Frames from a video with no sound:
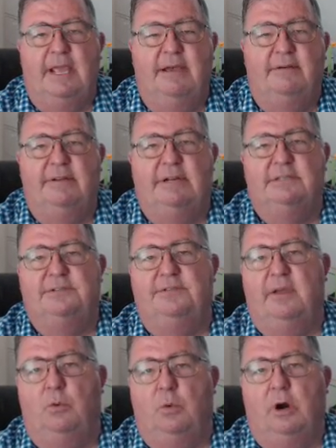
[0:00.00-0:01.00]
evidence
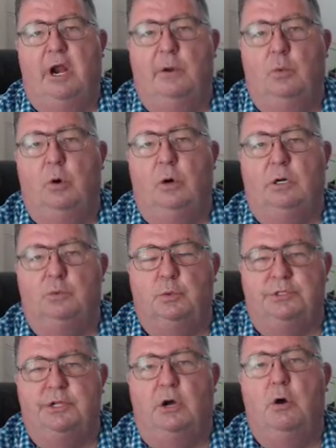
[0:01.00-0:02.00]
that where I worked
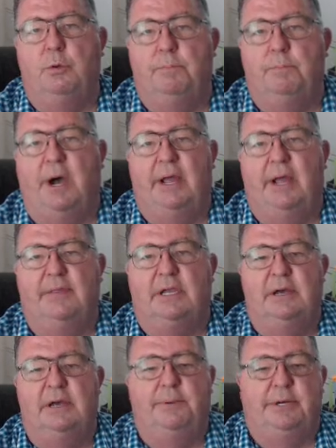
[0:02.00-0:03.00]
was owned by the
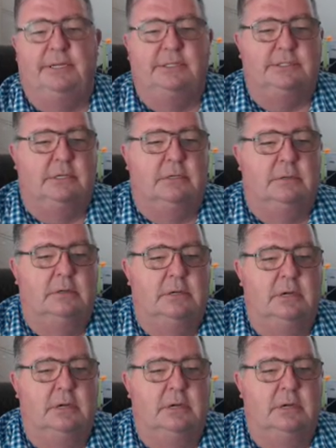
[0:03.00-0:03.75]
company, so